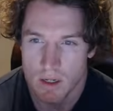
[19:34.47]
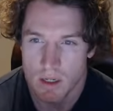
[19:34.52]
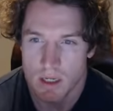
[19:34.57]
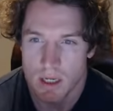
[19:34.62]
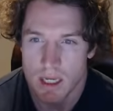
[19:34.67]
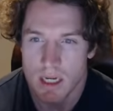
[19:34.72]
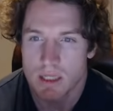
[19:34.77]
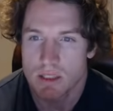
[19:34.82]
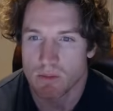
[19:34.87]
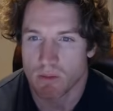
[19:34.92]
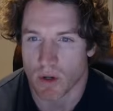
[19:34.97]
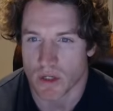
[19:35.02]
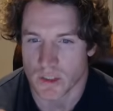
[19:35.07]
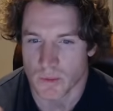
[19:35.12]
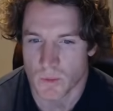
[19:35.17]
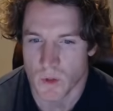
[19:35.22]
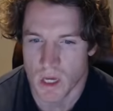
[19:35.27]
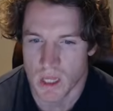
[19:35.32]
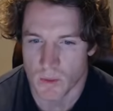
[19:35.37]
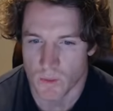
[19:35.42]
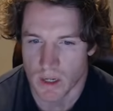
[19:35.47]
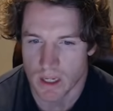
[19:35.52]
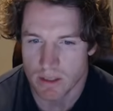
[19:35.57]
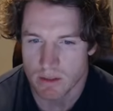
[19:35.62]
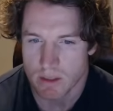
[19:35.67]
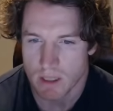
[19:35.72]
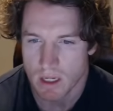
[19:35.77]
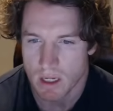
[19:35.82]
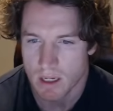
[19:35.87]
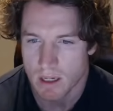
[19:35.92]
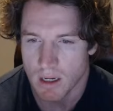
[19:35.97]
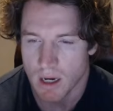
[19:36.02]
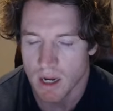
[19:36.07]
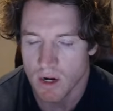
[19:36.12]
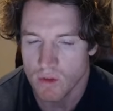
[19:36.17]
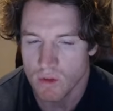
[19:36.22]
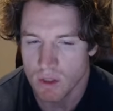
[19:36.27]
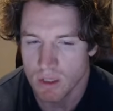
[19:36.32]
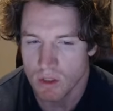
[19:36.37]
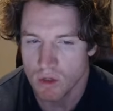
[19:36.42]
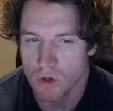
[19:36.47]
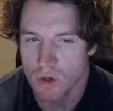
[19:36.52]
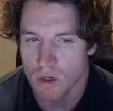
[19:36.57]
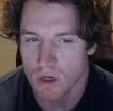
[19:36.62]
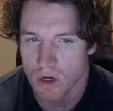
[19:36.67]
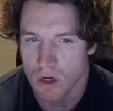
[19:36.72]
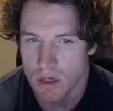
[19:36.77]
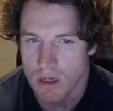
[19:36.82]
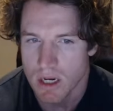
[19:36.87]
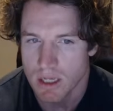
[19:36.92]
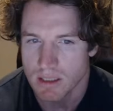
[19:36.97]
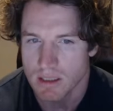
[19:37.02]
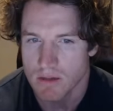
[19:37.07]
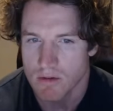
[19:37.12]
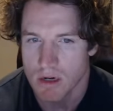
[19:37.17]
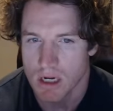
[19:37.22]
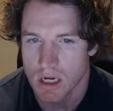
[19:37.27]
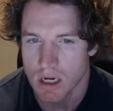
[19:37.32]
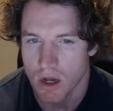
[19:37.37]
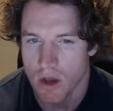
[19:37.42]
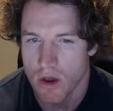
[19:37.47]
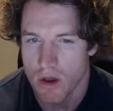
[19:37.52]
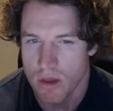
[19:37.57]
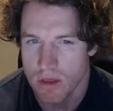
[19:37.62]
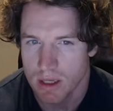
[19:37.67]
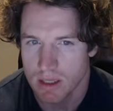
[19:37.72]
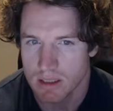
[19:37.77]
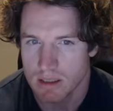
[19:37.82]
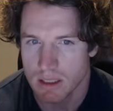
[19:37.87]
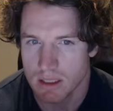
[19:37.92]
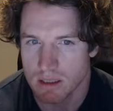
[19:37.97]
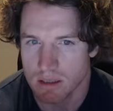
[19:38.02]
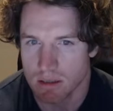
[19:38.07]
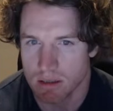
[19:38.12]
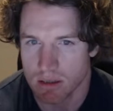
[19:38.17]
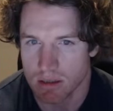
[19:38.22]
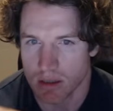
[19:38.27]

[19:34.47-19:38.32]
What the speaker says: It isn't possible otherwise. And I don't think you can necessarily learn these things